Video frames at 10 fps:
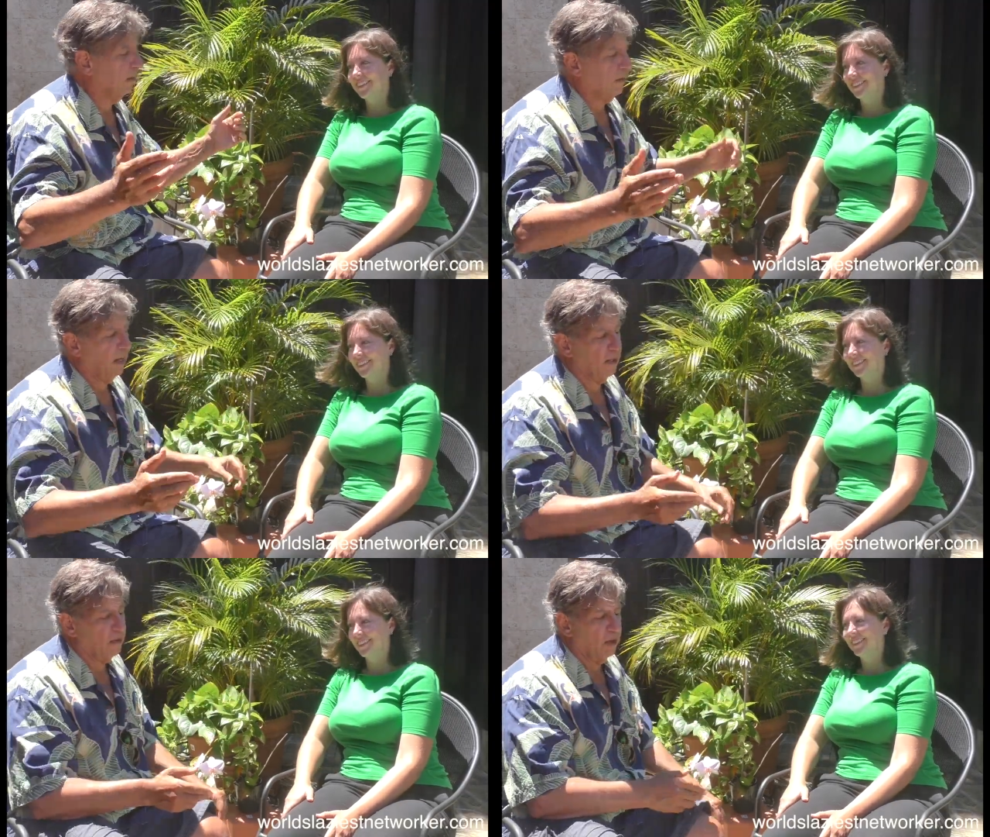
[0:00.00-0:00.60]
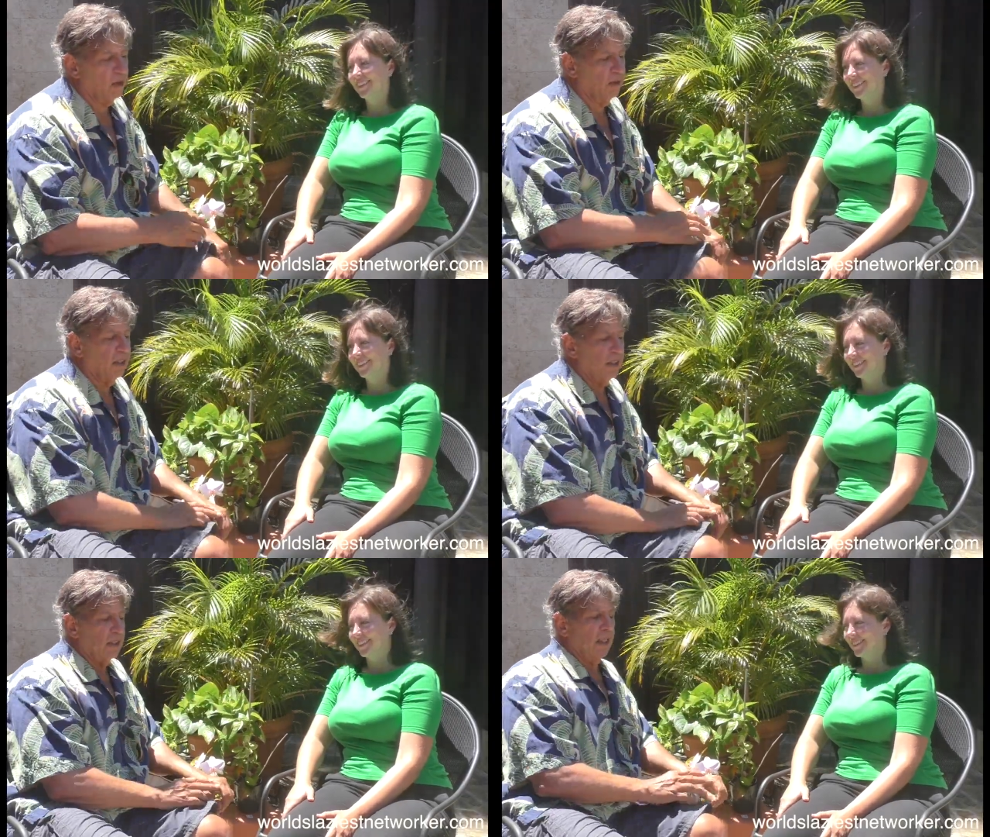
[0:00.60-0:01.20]
Speaker 1: Okay, so
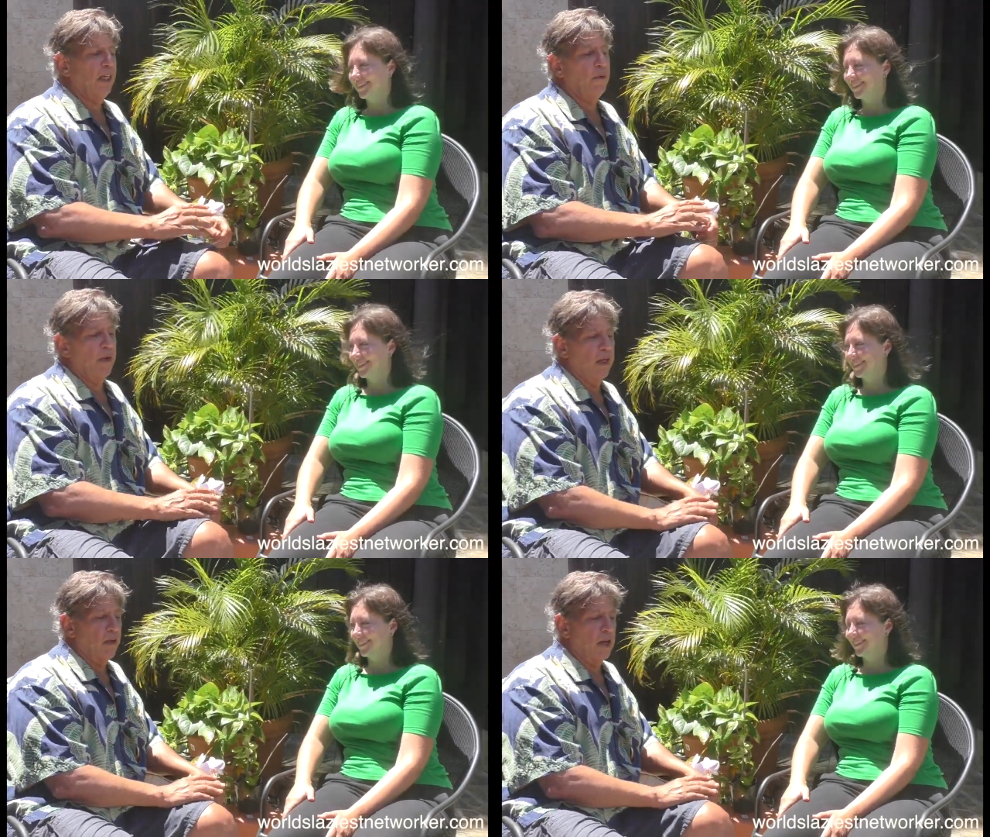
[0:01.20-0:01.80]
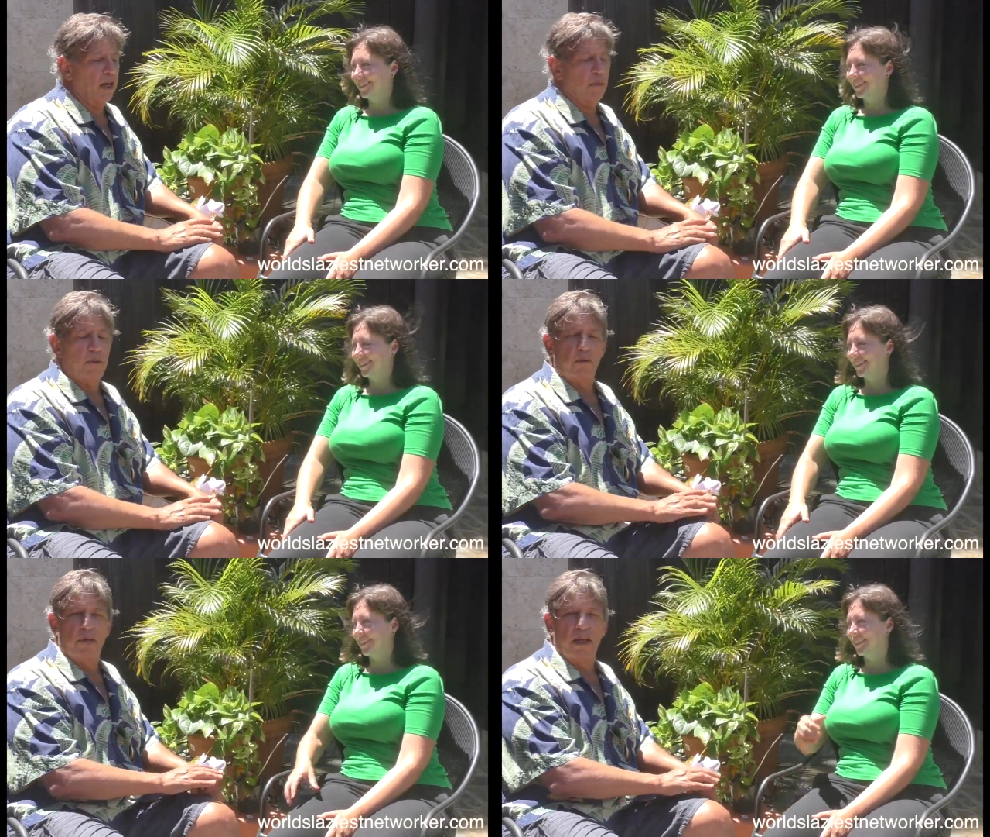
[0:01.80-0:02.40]
anyway, you have got it.
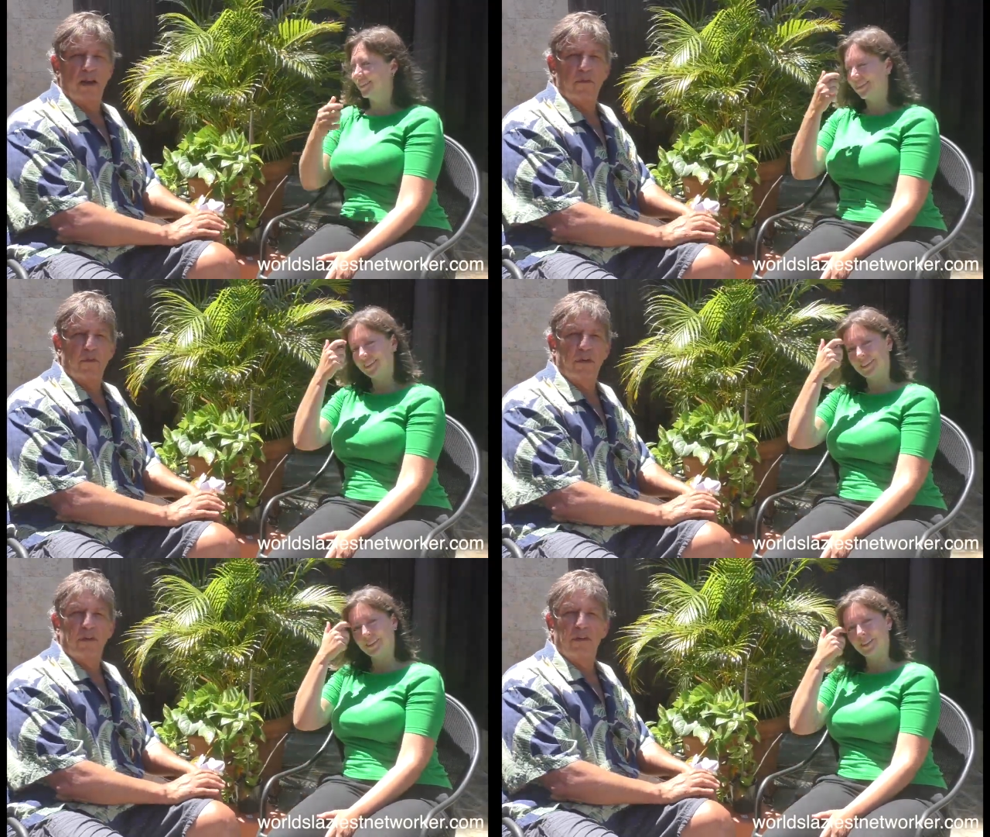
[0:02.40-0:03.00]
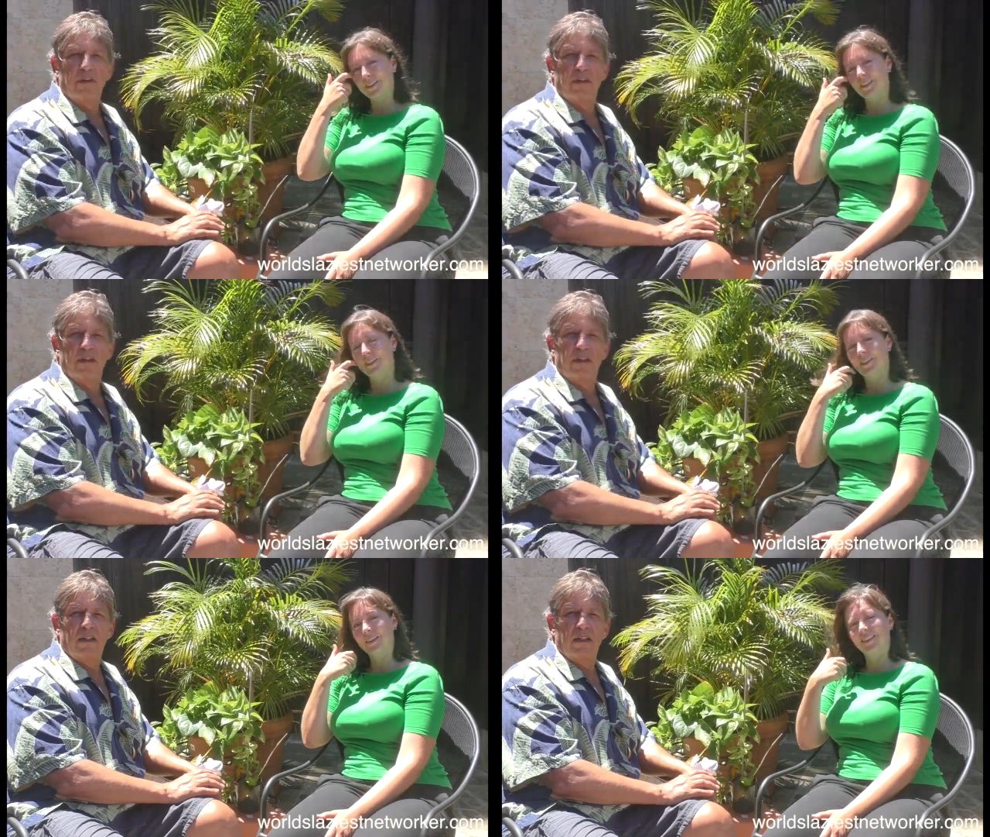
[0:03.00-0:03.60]
Where are we at for
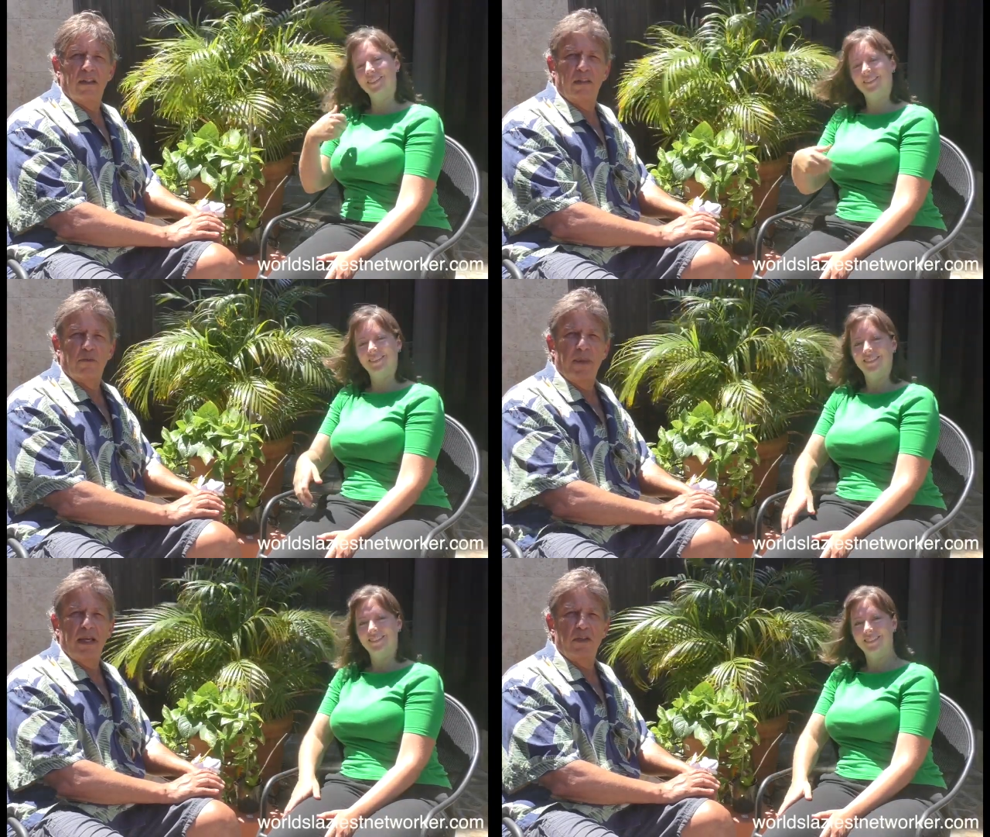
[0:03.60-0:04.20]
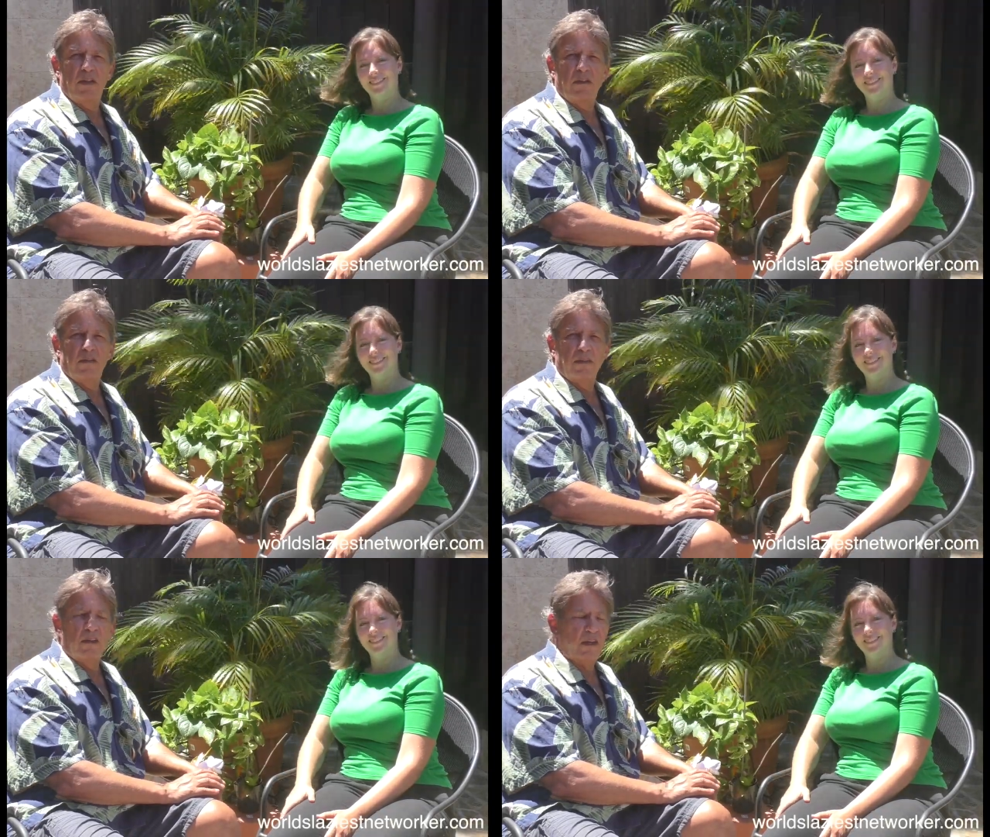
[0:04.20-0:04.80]
space here?
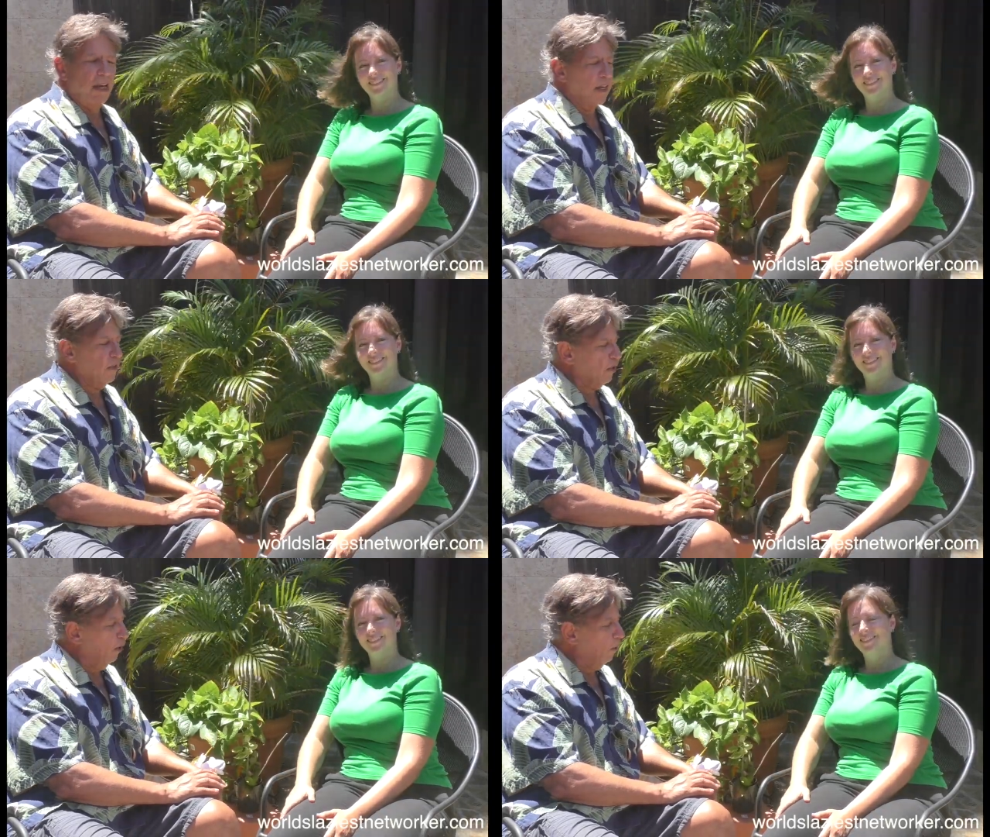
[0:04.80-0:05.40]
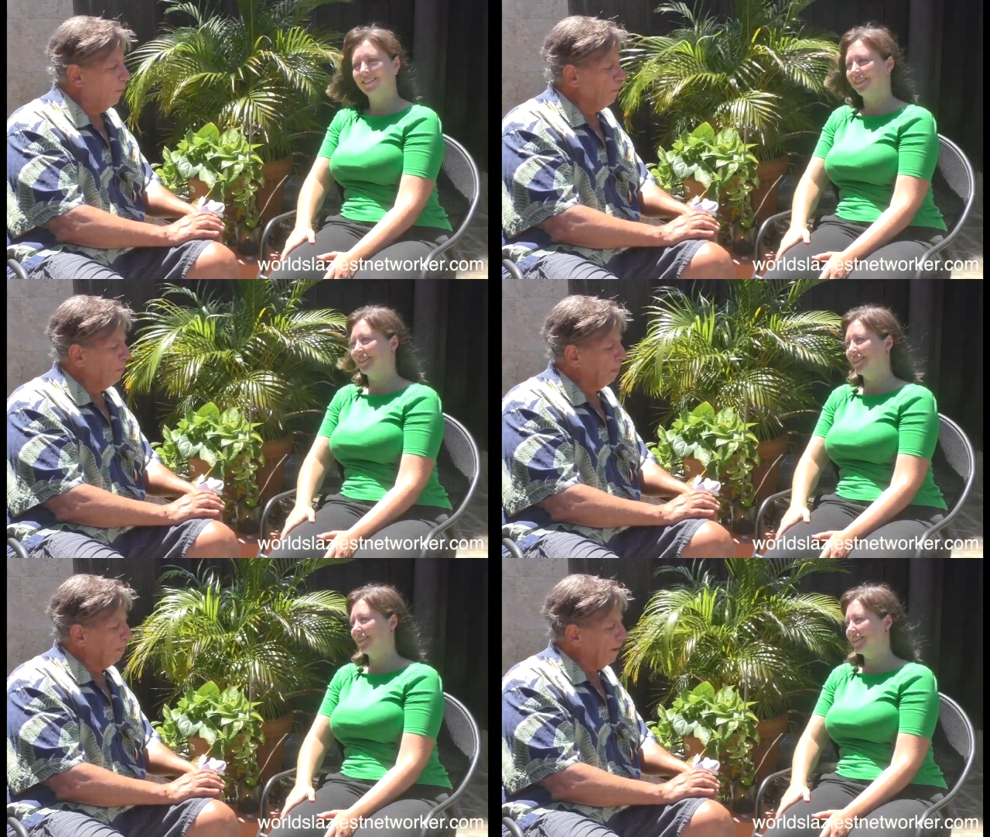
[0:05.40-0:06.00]
Okay, so
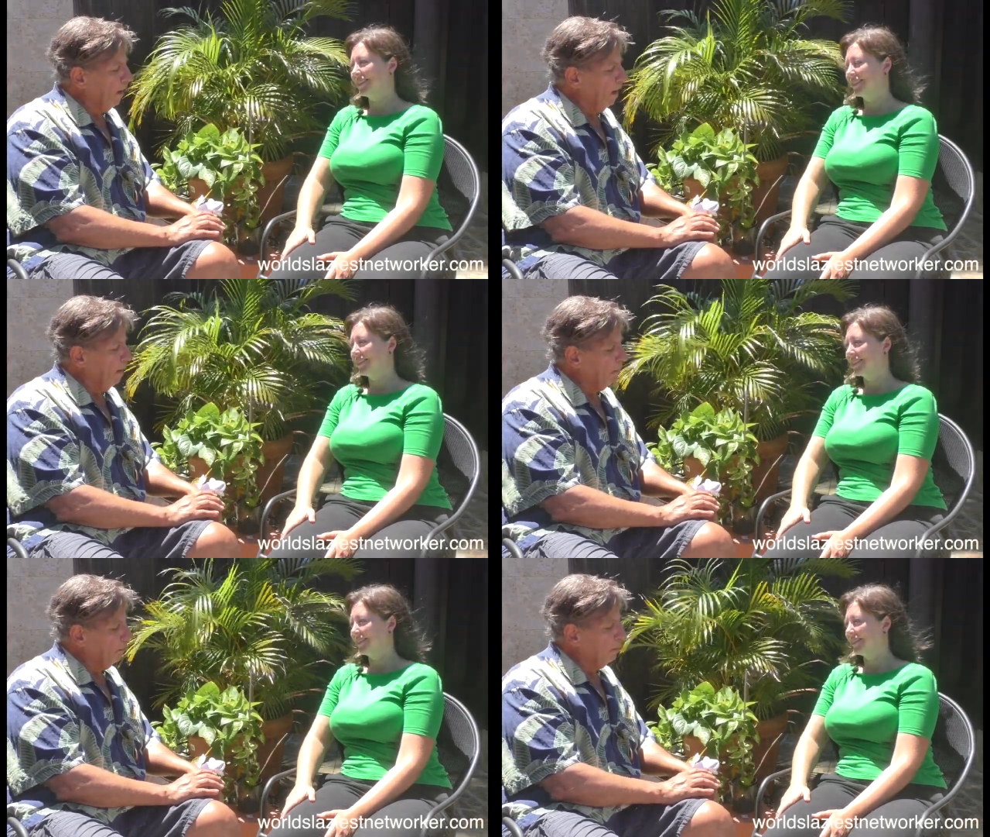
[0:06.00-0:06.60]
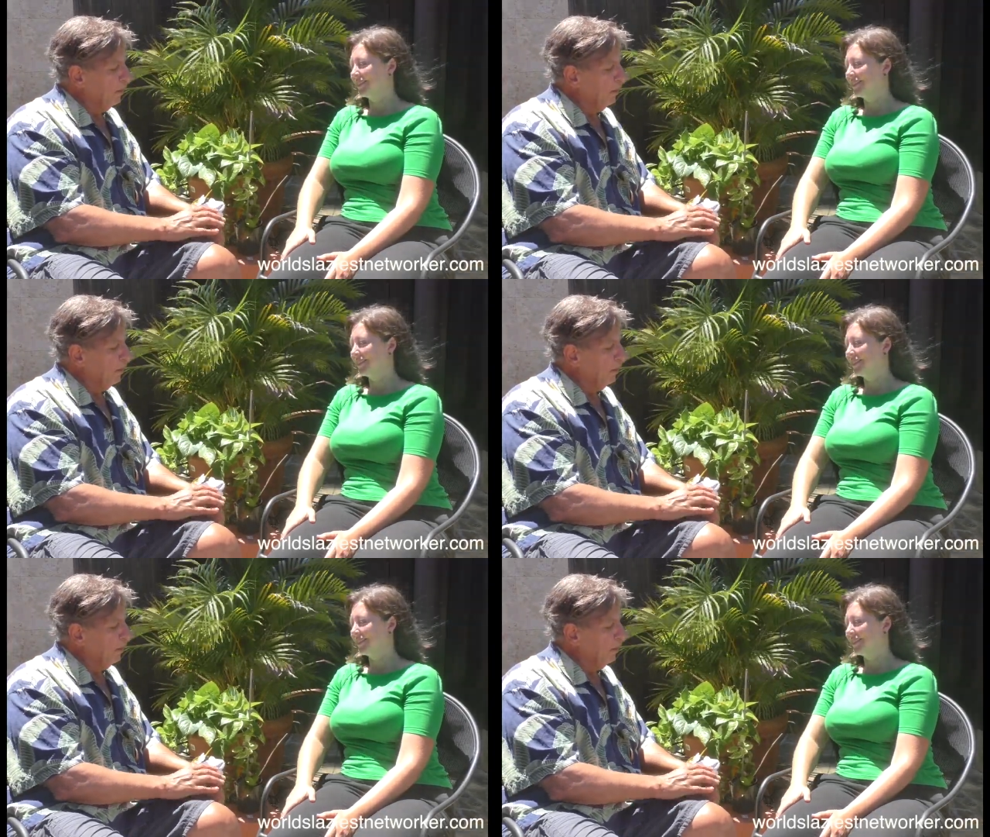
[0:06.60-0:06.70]
a um,